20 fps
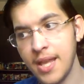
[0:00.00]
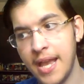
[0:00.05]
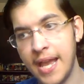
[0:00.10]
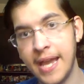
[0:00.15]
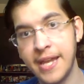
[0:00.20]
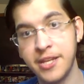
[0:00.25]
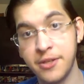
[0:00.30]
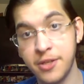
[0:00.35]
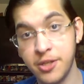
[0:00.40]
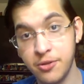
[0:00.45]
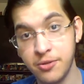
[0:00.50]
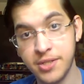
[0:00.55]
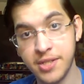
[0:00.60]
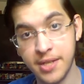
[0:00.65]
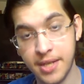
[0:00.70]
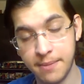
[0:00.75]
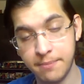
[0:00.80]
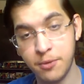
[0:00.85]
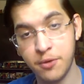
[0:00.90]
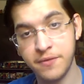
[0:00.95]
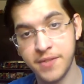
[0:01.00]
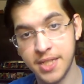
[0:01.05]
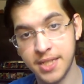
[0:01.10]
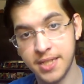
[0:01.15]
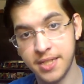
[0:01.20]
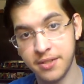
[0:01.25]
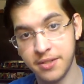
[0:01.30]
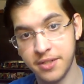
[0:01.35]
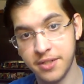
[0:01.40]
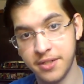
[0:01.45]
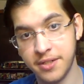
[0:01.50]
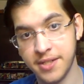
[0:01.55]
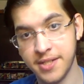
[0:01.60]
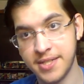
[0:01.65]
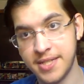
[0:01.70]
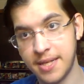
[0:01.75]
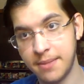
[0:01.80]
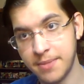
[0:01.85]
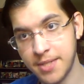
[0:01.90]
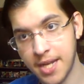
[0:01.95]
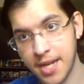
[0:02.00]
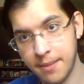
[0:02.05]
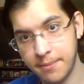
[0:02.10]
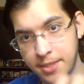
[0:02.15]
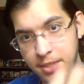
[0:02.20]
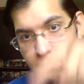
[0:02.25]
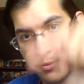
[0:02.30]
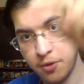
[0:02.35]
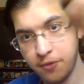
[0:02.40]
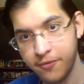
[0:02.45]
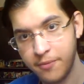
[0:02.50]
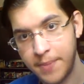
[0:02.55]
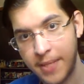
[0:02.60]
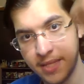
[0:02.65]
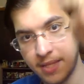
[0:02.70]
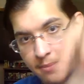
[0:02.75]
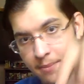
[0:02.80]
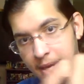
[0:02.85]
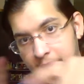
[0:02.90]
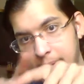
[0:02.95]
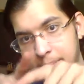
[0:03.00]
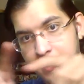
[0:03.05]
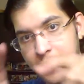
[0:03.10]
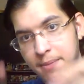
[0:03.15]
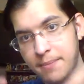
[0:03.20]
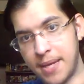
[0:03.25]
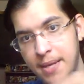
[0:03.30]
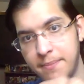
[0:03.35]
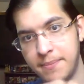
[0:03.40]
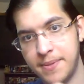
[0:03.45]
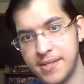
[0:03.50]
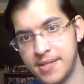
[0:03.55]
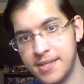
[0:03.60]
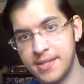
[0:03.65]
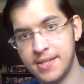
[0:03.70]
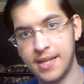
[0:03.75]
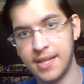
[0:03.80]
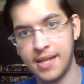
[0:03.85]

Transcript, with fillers: and moves at their turn at the same time. And you move about the map, and the map isn't